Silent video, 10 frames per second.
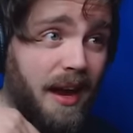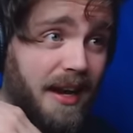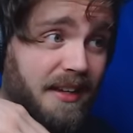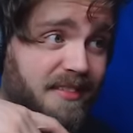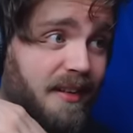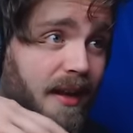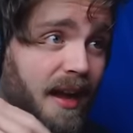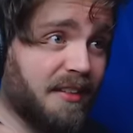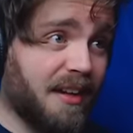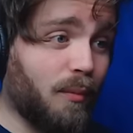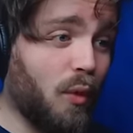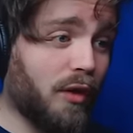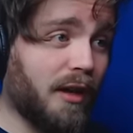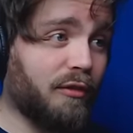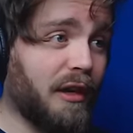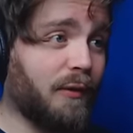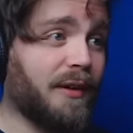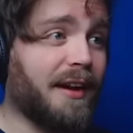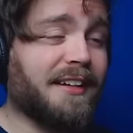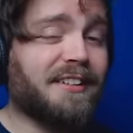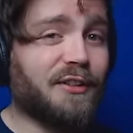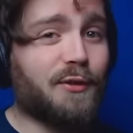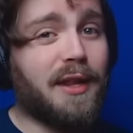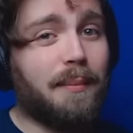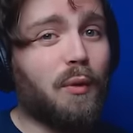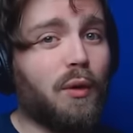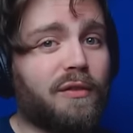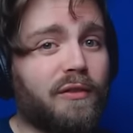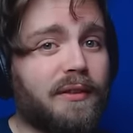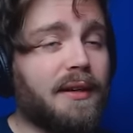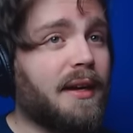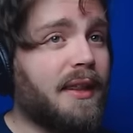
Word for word: I guess, as I'm walking around. I need to do that more often.